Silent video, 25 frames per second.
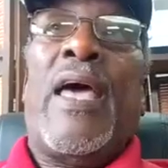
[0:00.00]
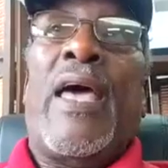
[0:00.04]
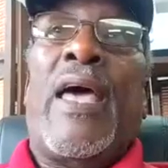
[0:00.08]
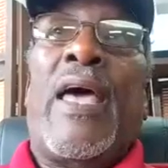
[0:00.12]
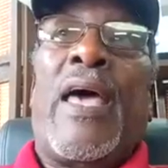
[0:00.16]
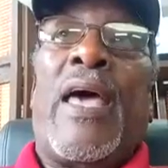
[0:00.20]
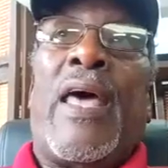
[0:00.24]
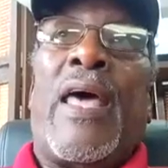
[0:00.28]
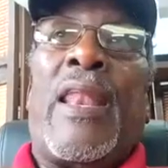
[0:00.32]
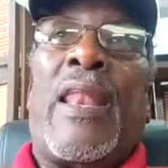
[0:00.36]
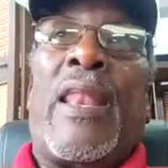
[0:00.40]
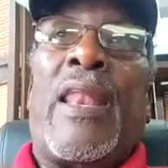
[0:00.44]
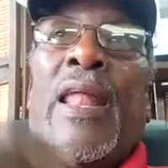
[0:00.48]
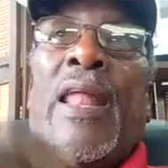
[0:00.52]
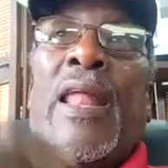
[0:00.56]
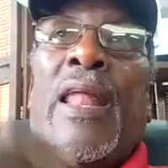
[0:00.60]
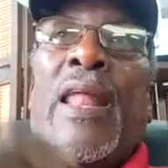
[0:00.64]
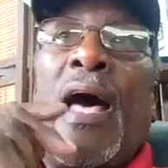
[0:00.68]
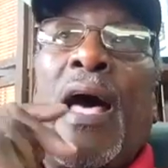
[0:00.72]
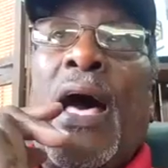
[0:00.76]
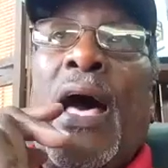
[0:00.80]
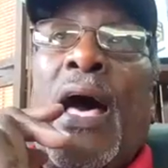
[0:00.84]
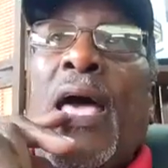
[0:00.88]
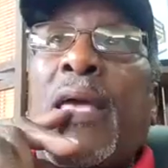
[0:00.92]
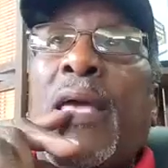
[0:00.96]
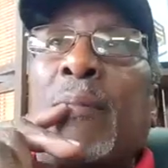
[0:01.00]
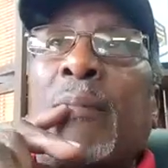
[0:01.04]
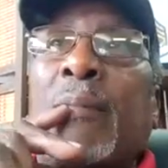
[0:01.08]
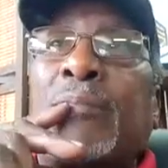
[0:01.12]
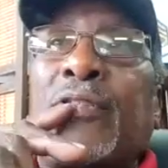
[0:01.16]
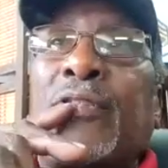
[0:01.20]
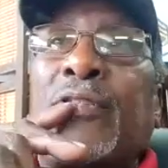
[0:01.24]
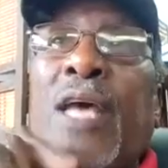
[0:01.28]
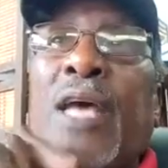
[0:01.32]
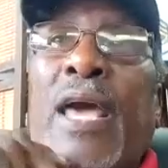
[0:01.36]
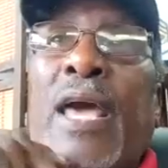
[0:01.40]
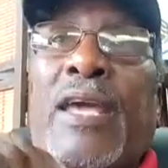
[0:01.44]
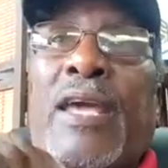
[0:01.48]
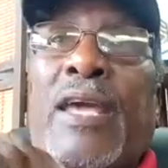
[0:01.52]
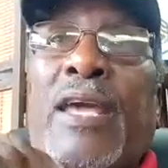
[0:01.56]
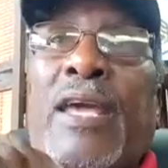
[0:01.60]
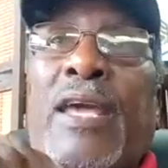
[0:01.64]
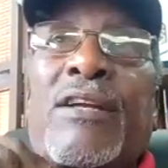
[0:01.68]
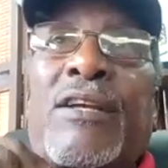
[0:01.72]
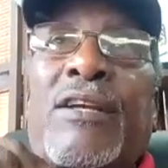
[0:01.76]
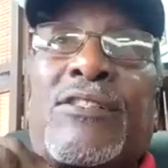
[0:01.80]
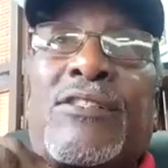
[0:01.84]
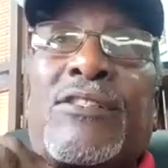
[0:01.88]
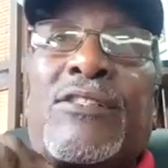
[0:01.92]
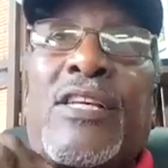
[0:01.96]
And I am checking
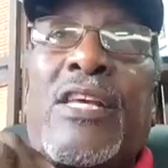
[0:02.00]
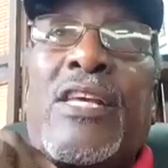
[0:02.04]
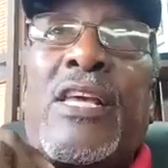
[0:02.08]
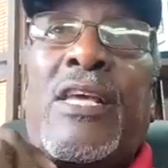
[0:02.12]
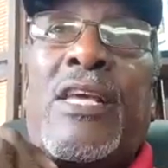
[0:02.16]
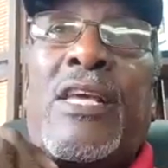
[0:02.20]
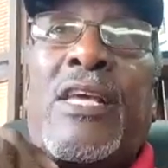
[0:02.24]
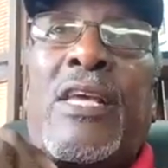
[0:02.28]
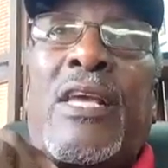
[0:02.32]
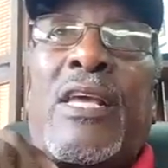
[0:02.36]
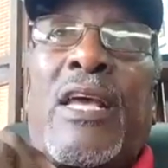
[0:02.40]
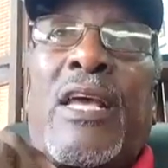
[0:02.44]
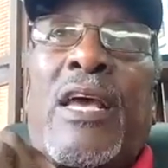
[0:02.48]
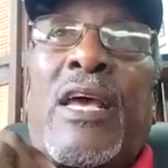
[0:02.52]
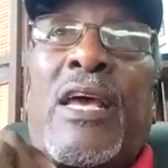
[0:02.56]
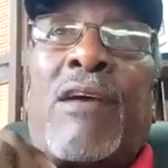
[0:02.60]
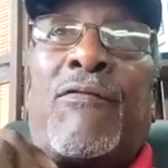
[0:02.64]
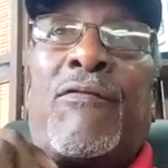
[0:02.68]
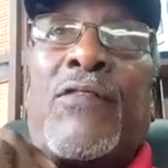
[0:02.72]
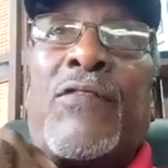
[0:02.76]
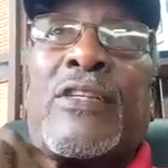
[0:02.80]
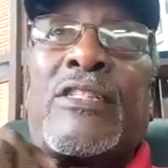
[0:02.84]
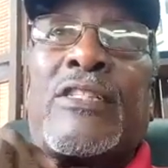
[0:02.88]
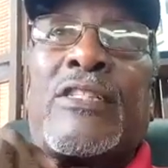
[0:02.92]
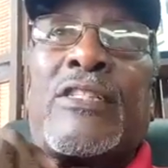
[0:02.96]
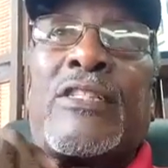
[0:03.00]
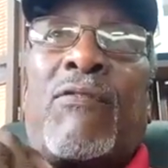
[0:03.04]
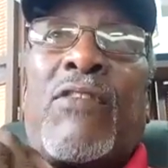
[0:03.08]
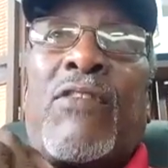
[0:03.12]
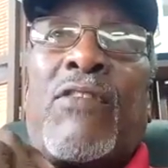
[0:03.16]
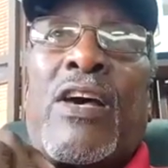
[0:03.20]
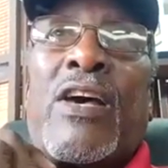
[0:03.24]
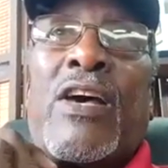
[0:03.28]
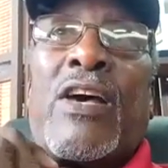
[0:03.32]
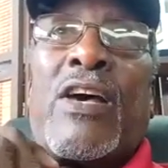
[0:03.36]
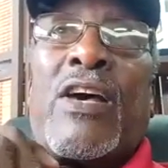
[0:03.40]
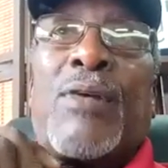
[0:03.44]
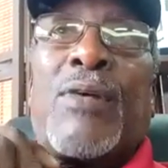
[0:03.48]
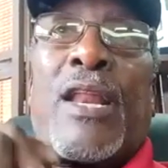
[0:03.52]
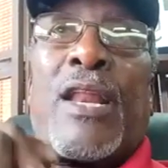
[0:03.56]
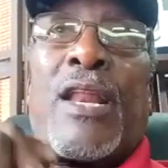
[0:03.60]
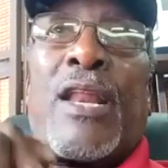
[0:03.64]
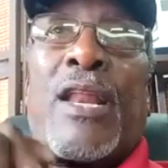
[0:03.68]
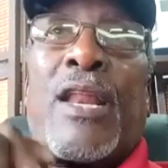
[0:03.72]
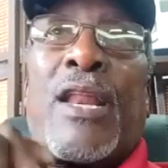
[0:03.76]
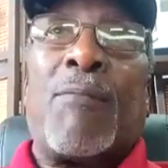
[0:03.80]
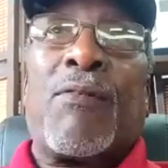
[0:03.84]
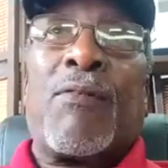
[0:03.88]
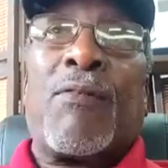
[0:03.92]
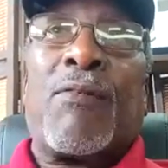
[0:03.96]
to see if it's available at a
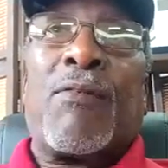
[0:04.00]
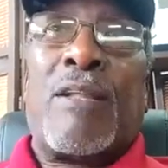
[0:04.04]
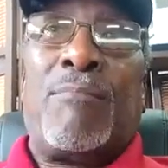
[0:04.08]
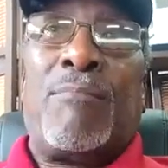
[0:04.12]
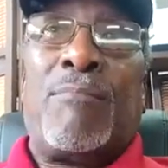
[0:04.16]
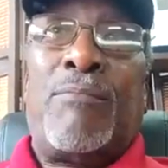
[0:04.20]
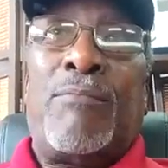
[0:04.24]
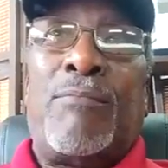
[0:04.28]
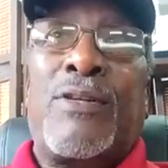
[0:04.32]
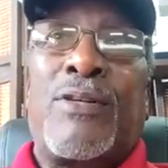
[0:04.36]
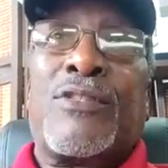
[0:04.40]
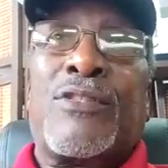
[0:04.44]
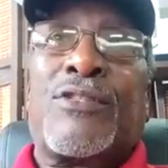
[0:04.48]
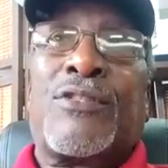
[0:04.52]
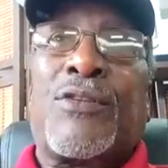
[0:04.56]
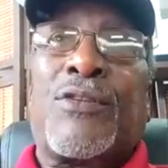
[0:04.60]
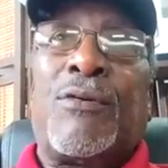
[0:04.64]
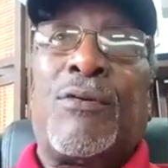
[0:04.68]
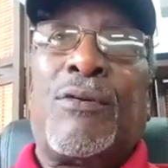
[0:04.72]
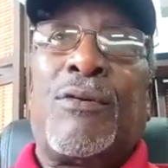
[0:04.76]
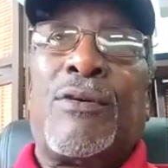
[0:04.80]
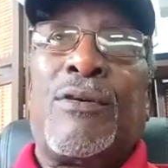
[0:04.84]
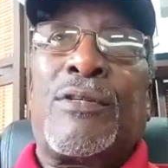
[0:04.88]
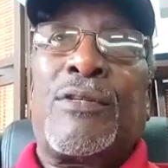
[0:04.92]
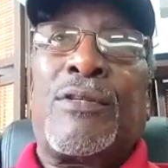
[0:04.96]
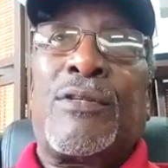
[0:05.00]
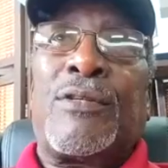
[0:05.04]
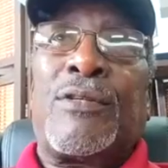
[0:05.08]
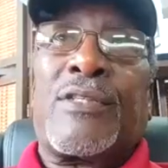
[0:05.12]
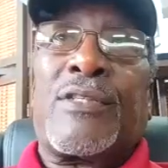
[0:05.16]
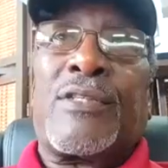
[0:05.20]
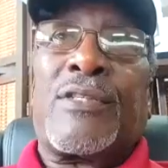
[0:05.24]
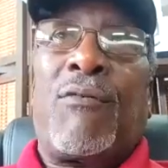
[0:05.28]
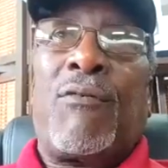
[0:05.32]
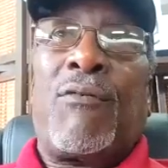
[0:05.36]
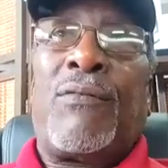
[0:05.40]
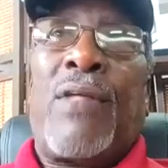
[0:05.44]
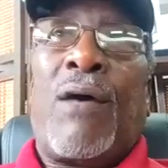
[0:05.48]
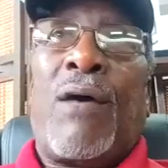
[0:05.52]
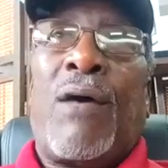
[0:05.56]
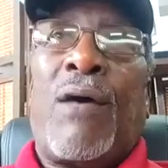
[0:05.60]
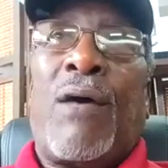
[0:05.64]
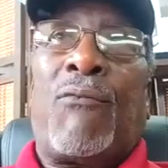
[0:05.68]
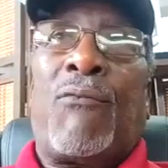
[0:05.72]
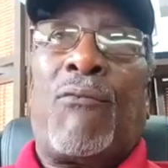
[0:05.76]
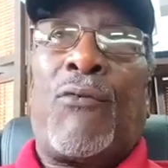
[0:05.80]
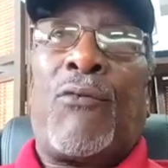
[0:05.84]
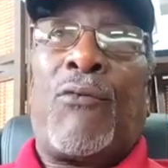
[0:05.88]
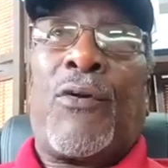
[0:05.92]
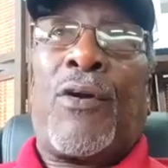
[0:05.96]
couple of other bookstores that
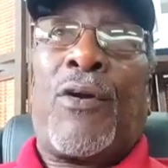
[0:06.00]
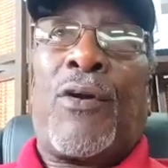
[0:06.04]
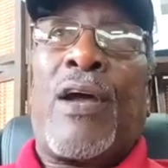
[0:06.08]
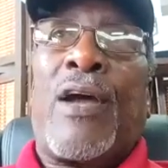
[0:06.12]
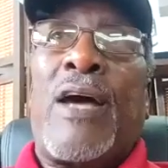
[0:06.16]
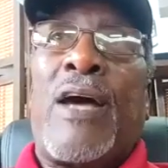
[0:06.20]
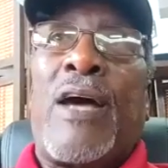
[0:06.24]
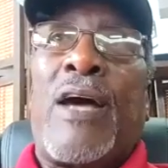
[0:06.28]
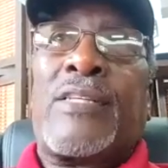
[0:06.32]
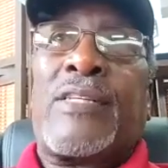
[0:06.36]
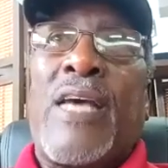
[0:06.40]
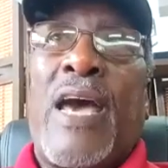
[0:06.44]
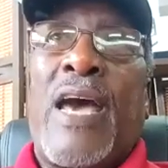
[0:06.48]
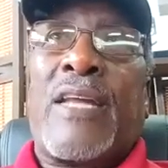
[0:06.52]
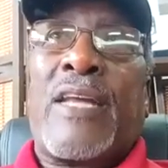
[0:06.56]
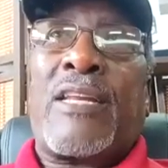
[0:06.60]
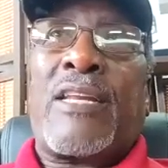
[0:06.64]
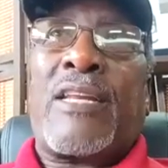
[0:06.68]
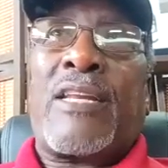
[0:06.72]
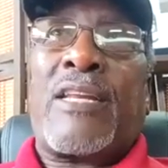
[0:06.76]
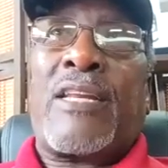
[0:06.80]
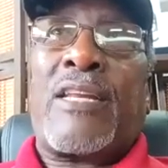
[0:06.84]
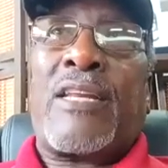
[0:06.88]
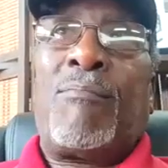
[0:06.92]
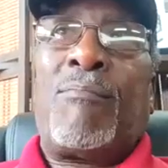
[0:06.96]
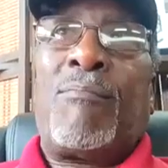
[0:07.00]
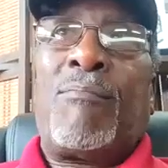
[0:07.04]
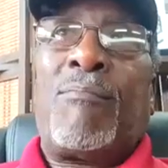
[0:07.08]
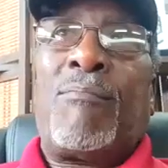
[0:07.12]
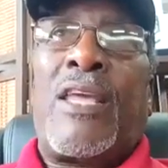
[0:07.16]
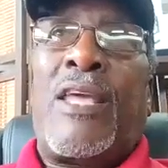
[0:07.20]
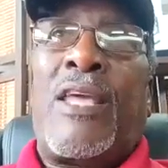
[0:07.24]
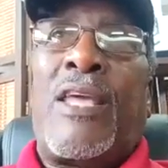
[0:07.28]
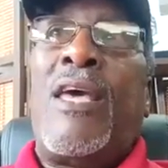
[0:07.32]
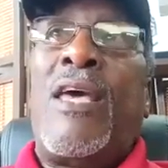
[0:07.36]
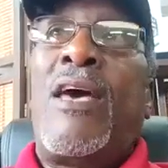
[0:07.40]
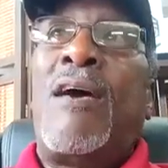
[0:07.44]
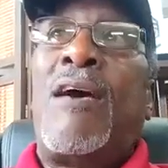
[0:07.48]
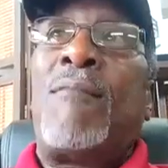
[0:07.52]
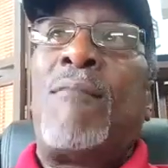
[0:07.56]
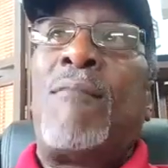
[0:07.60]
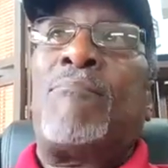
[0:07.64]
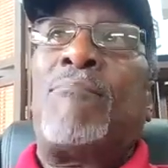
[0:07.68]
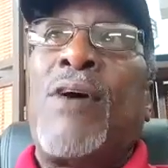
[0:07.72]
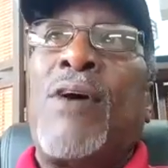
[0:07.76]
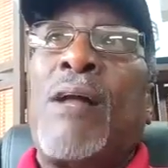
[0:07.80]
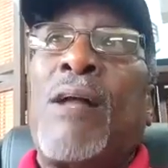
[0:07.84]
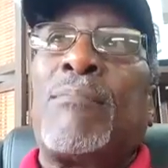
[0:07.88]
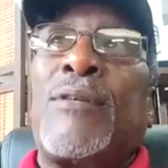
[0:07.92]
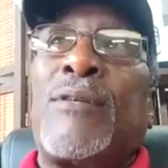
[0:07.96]
were contacted by the
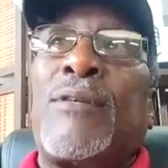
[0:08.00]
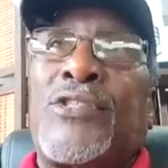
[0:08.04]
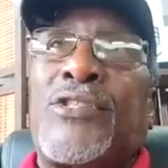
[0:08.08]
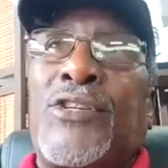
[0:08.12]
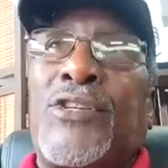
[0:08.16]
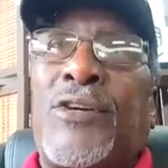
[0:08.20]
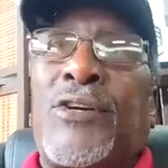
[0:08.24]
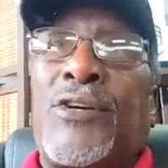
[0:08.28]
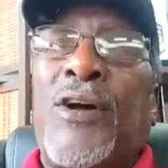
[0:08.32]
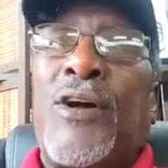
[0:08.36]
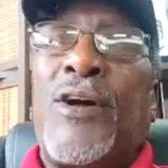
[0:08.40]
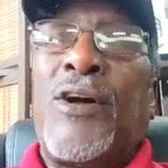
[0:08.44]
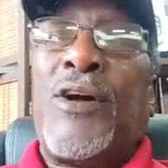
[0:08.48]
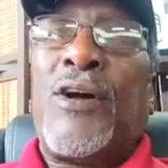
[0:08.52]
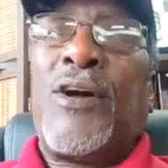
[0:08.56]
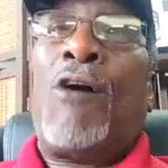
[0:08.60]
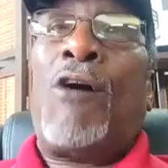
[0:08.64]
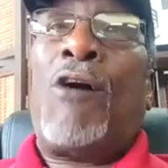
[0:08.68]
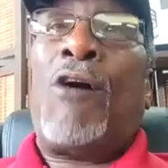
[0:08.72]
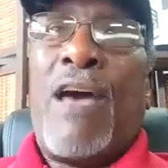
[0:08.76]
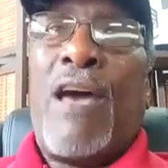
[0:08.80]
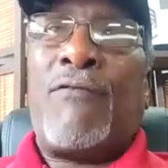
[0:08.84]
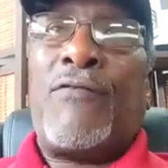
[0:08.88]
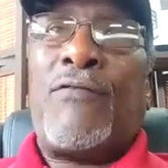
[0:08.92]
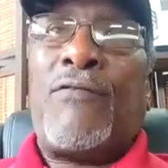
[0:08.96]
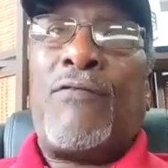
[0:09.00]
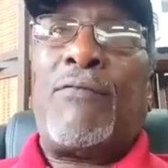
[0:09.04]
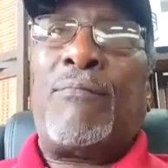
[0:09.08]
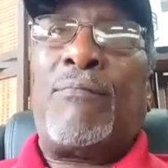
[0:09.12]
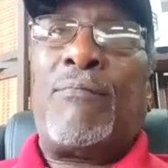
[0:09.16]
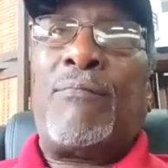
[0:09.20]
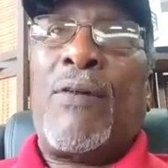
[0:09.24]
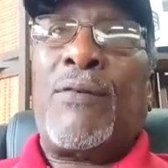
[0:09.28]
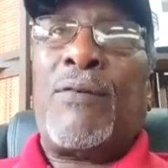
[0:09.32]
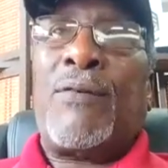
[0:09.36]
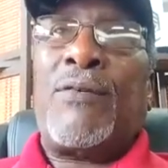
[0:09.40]
publisher on behalf of,